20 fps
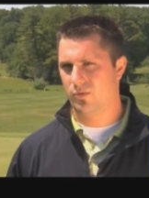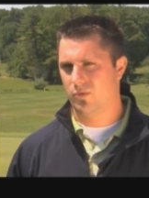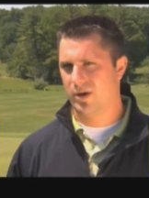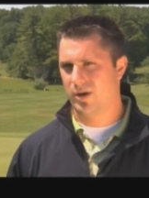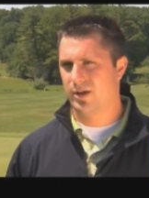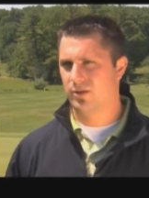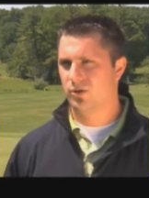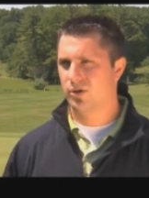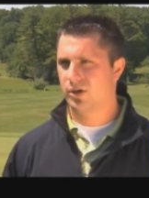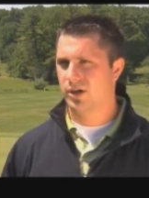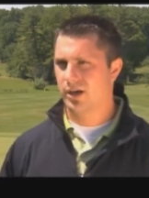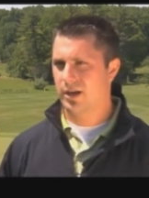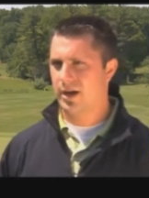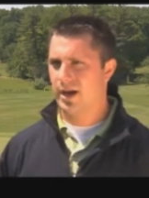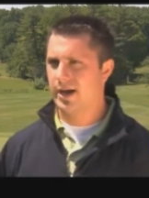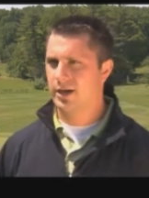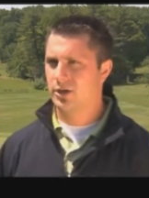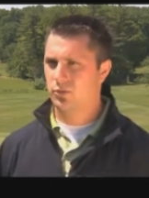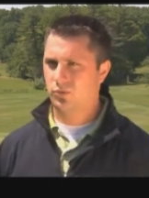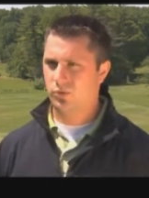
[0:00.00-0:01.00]
When I look at
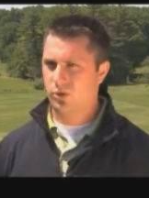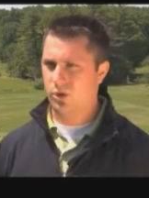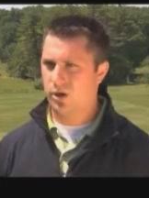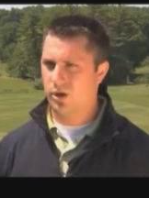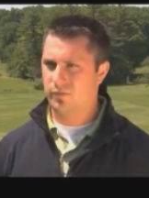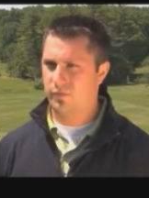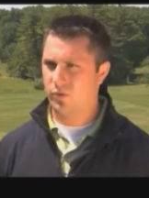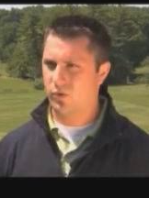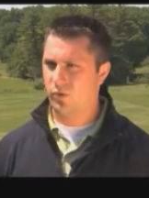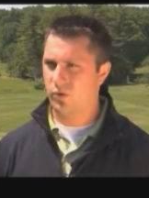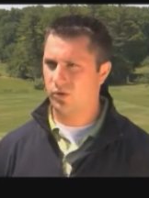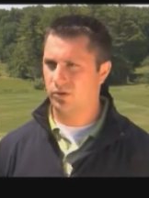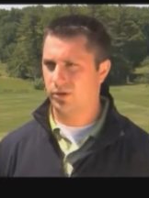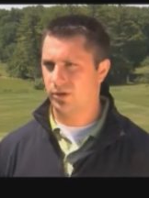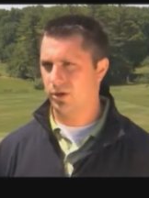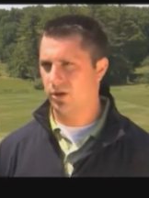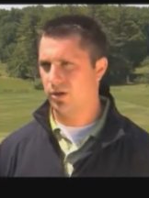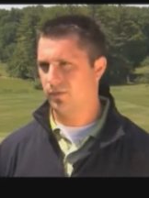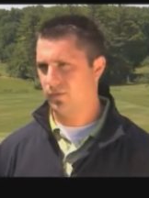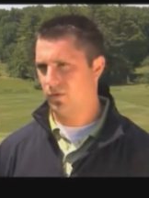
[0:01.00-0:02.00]
an actual golf hole or
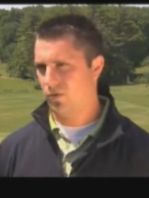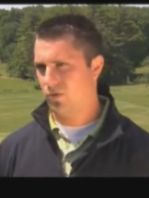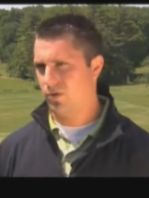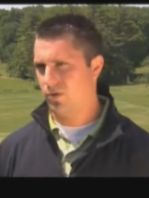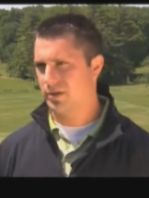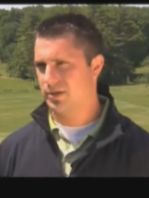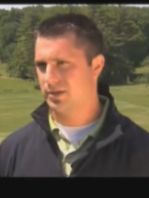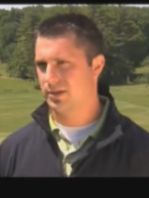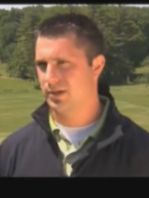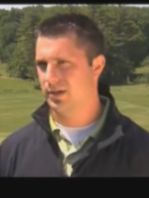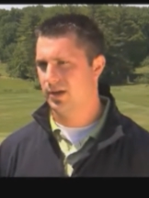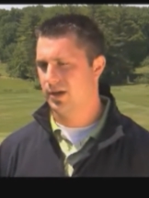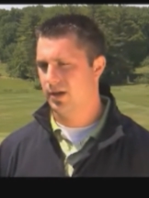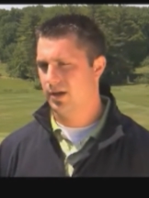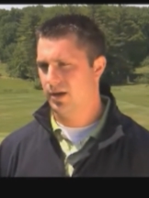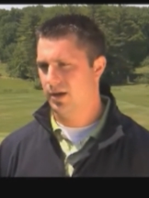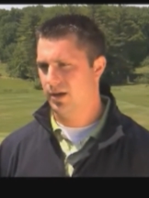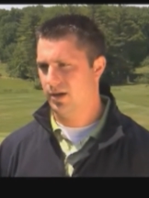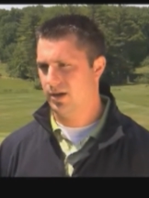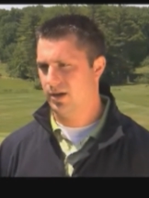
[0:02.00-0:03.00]
a golf course,
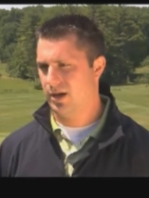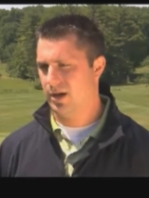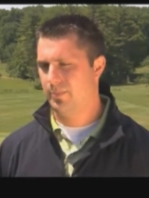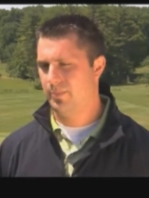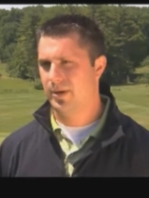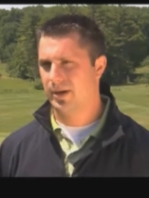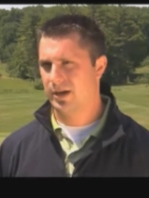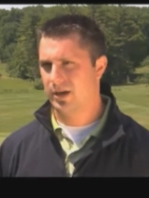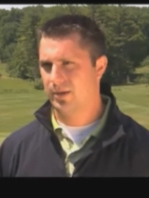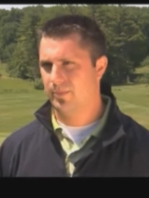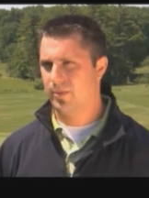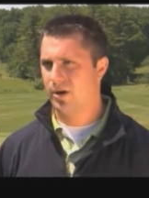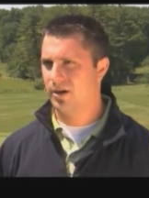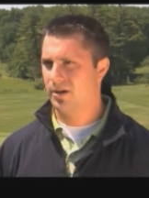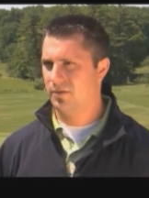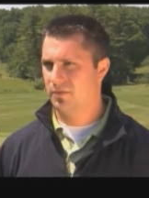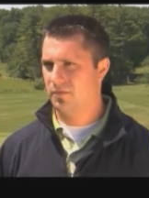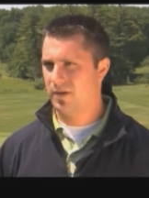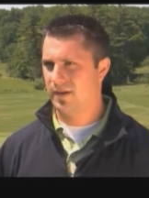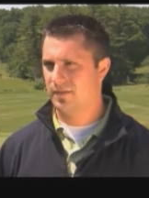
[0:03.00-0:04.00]
uh, I pick it
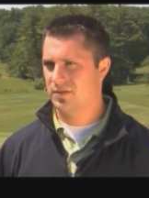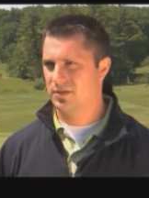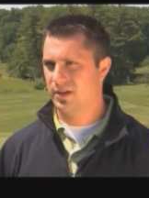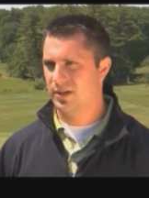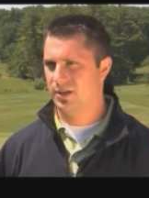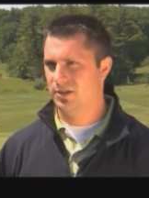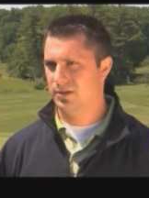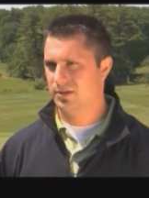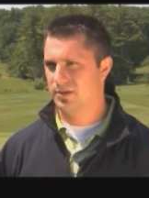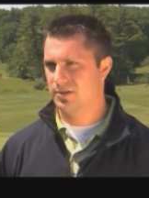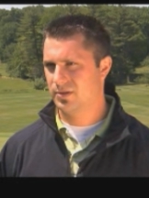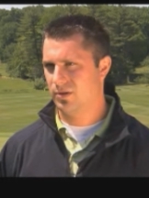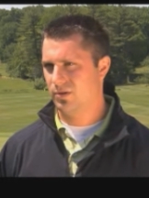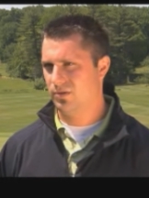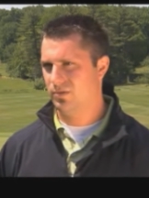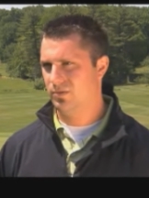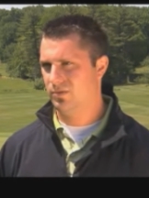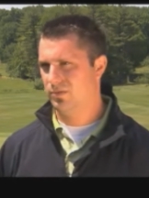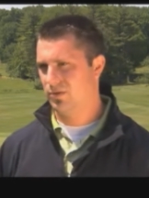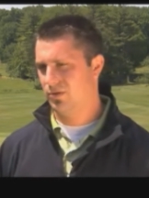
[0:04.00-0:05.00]
apart into five stages.
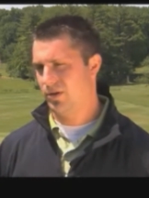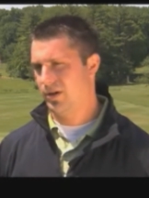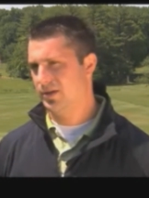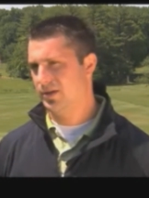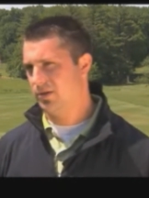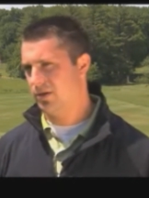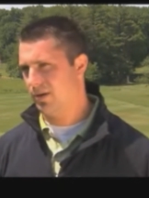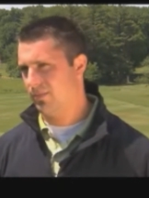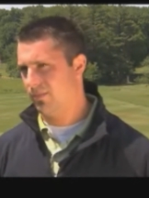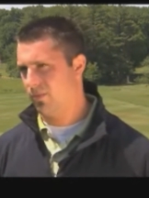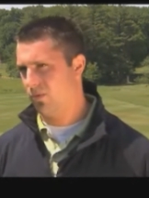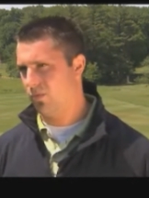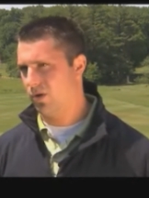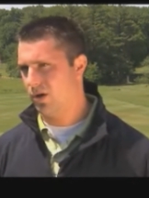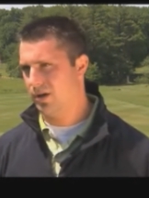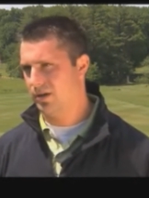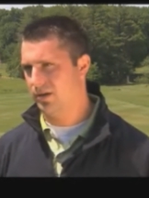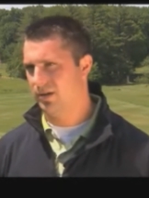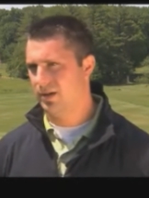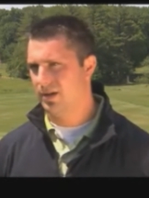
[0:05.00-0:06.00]
So greens are number
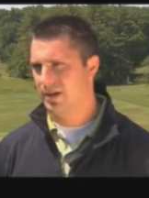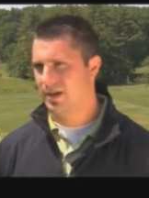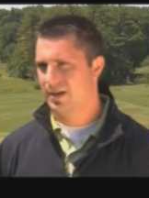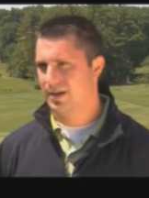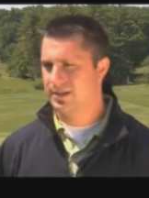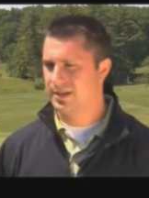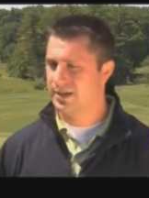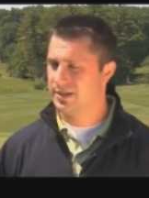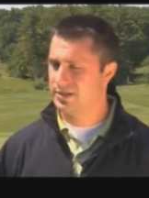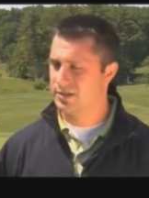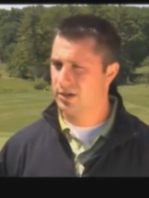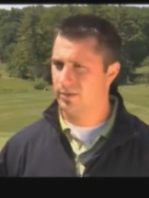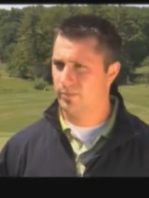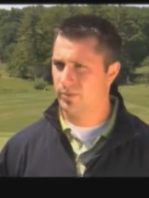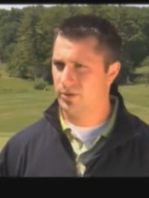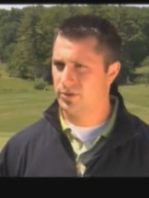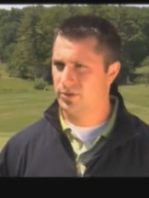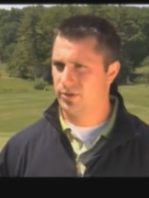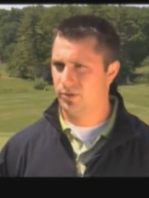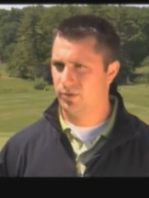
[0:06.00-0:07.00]
one, tees are
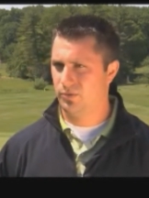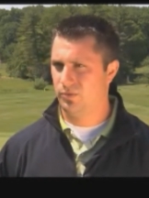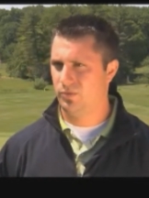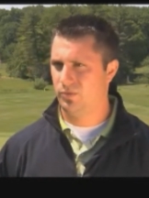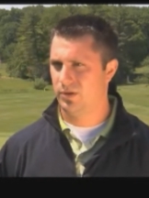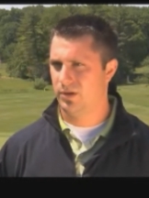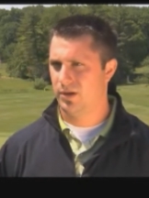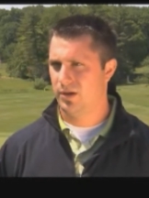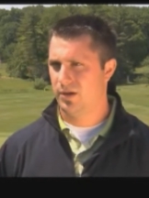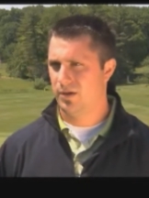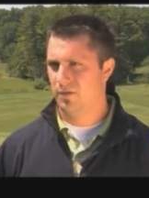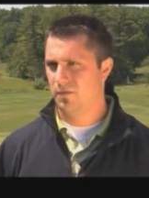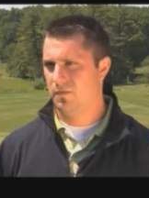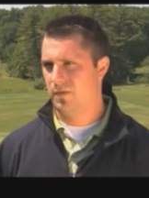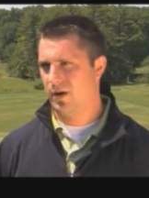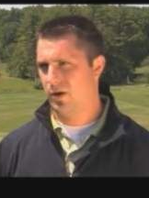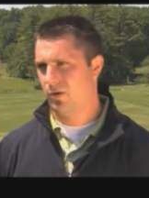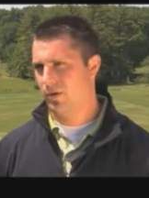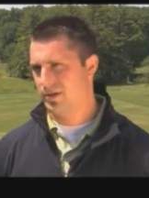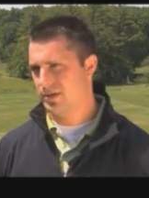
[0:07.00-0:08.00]
number two,
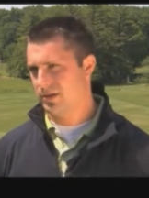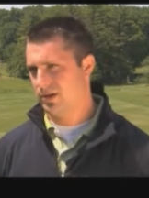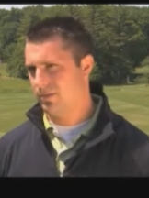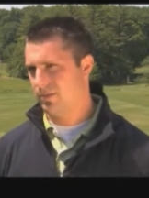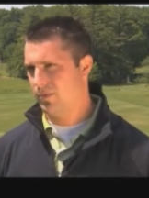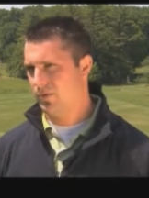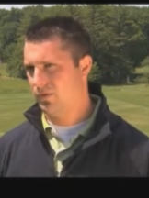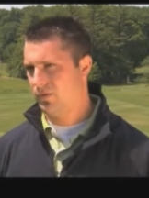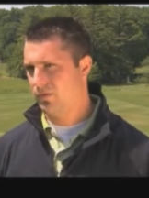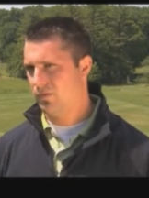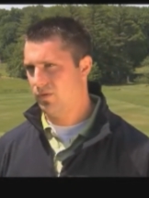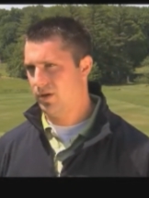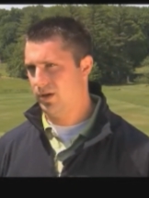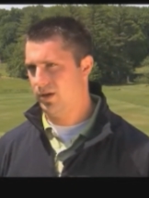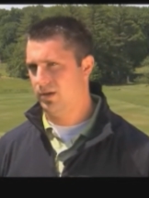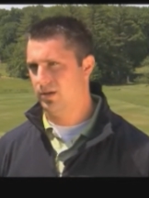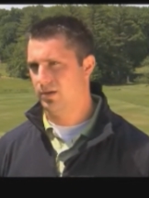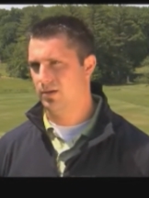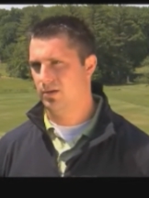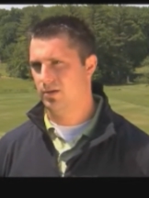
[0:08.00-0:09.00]
fairways are number
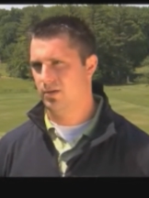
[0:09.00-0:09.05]
three,